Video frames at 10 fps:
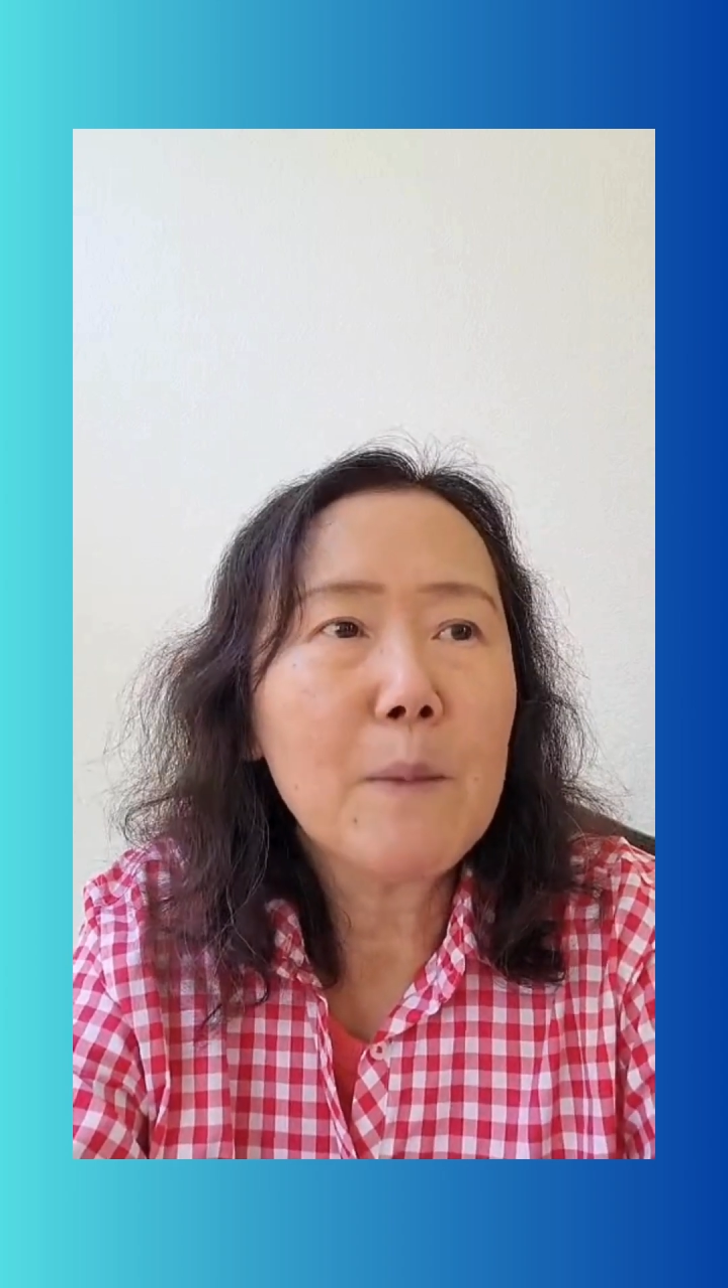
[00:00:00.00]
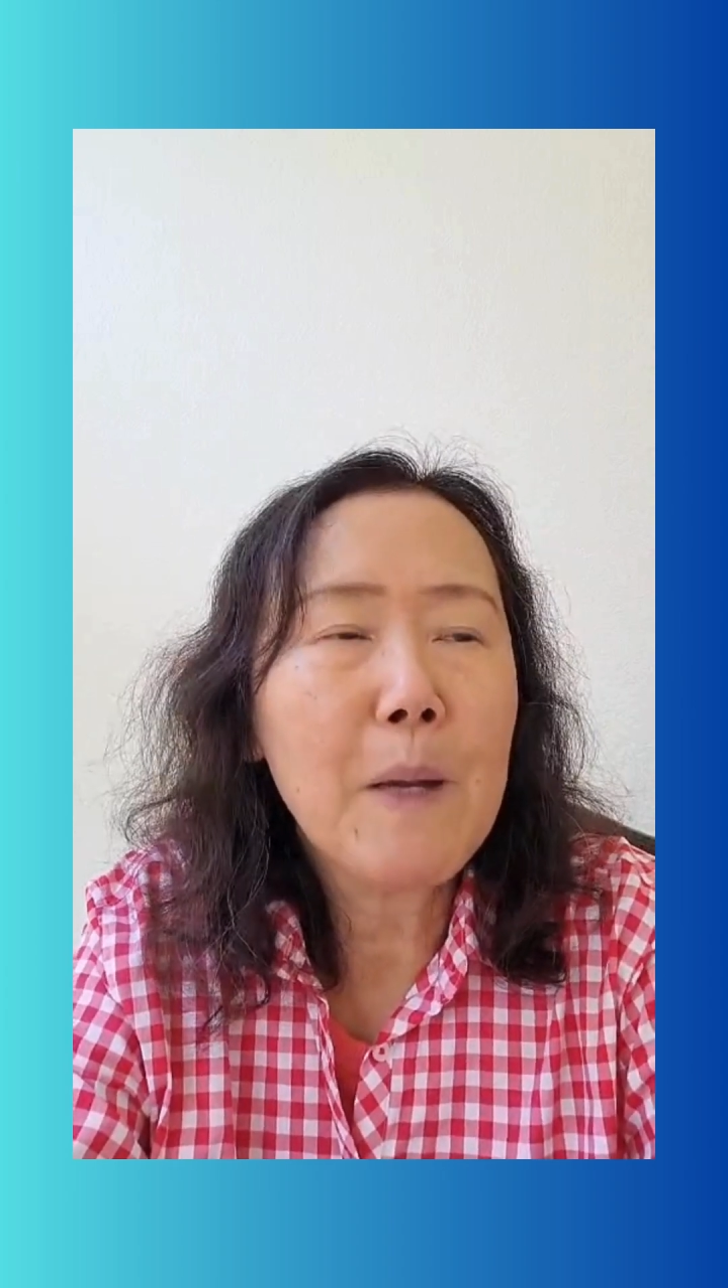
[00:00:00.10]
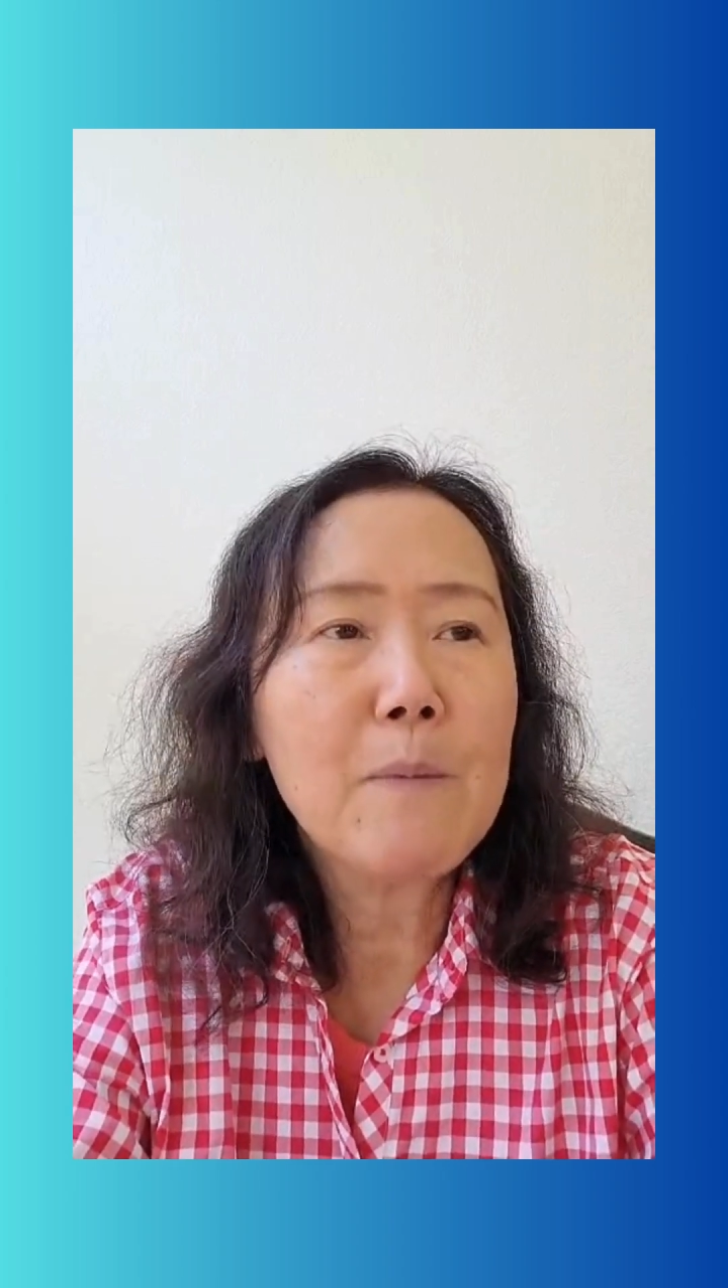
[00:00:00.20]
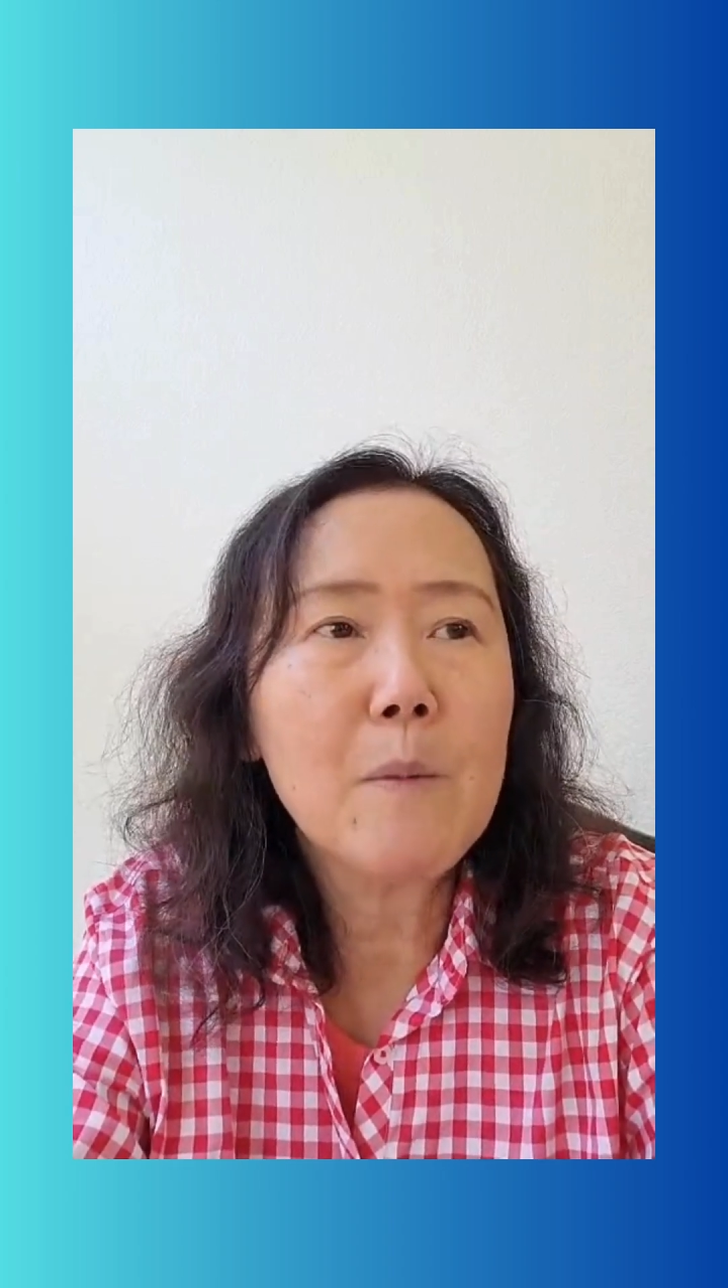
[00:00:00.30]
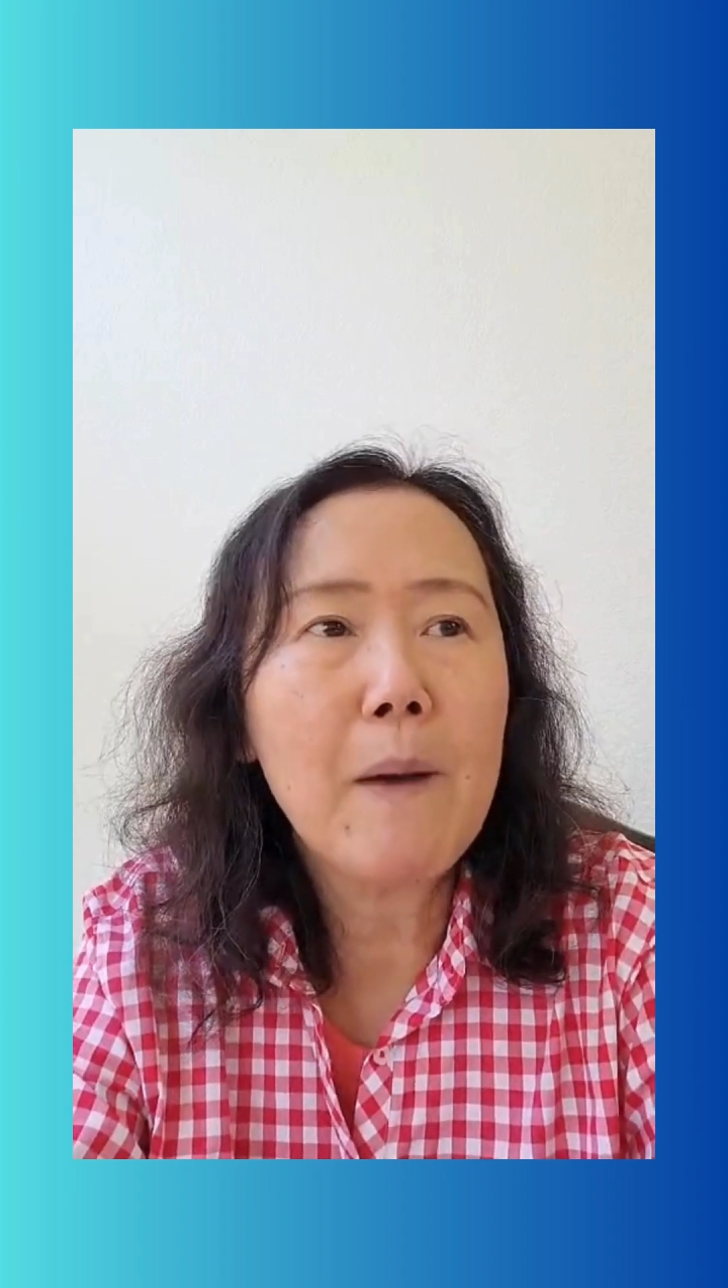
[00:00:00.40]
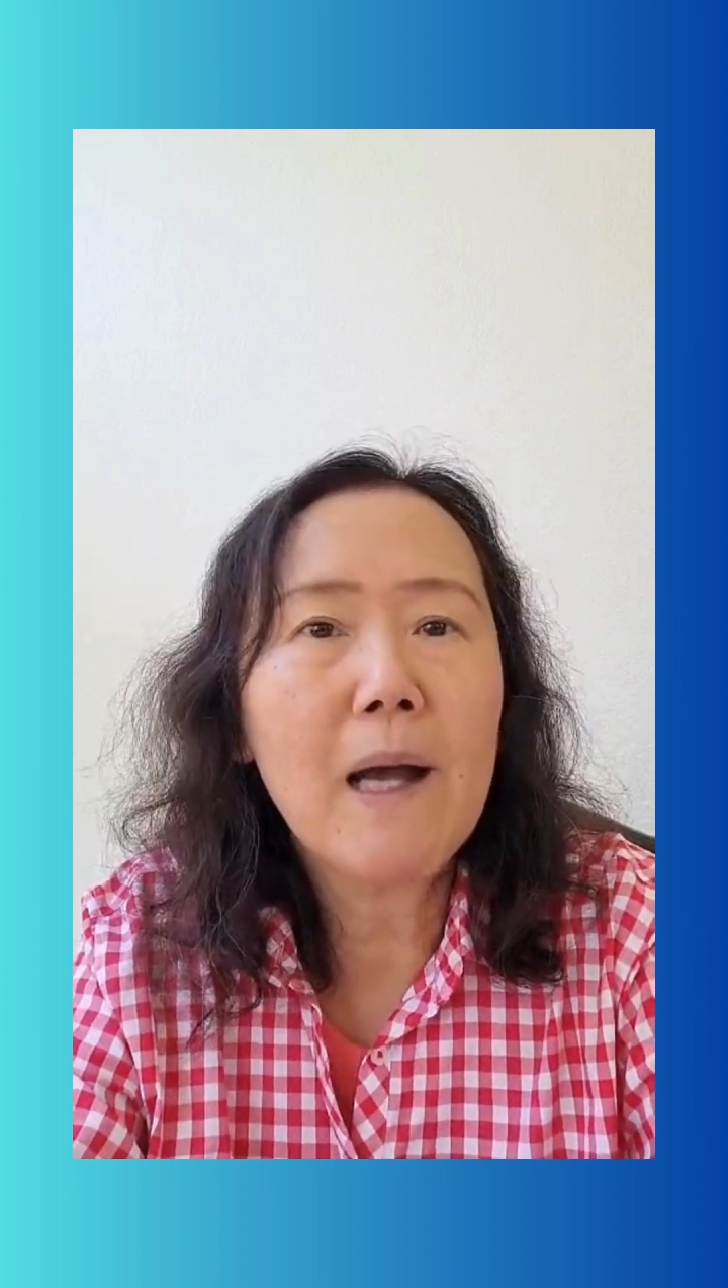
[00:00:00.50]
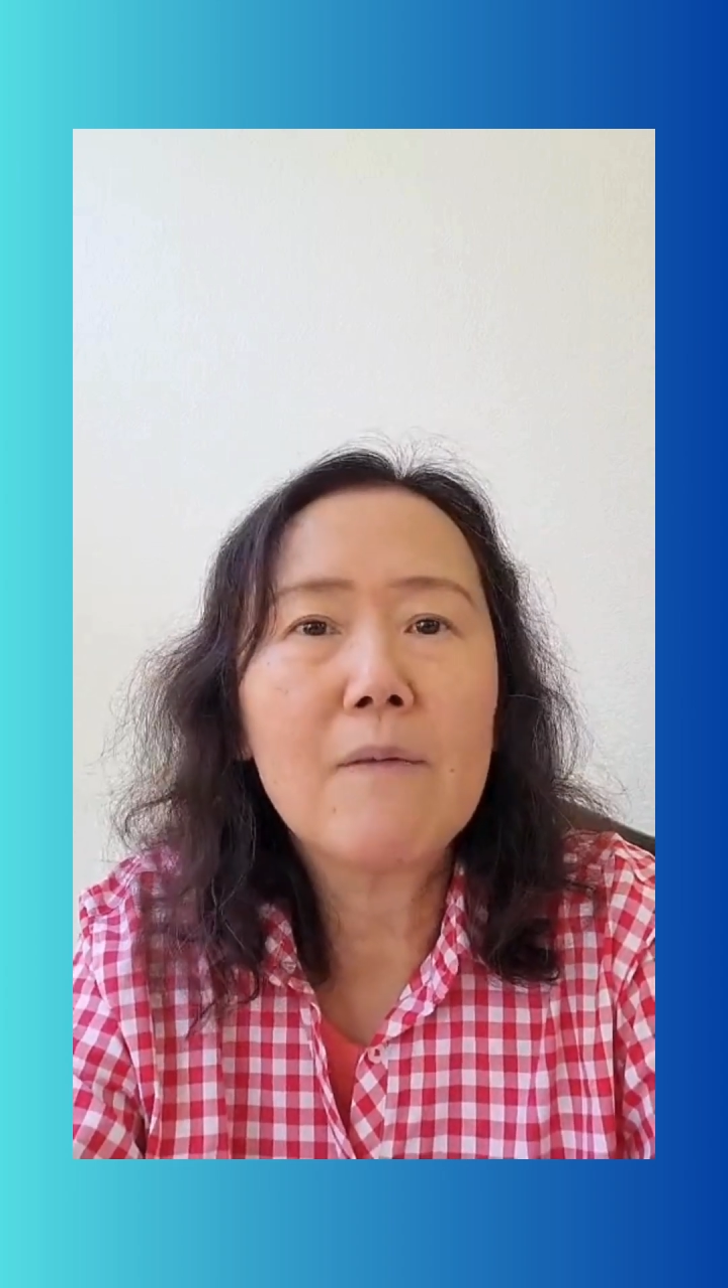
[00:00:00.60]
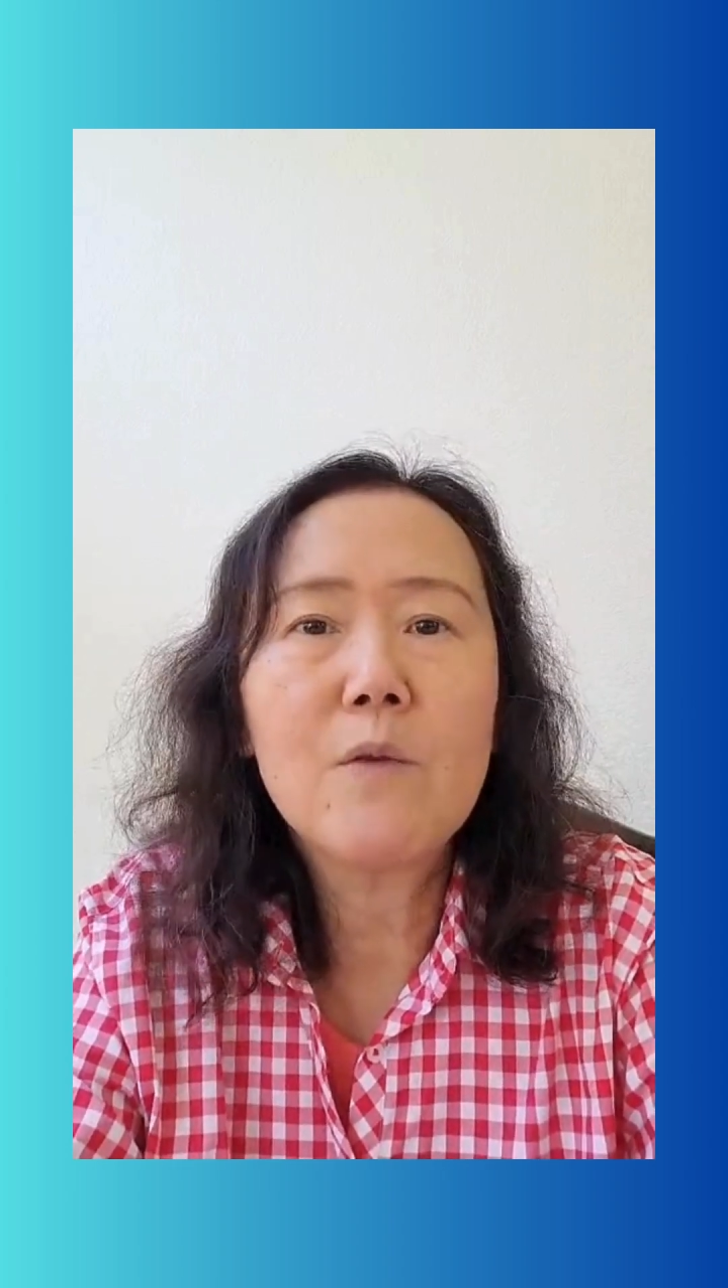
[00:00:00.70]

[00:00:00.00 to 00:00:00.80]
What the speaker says: paperback,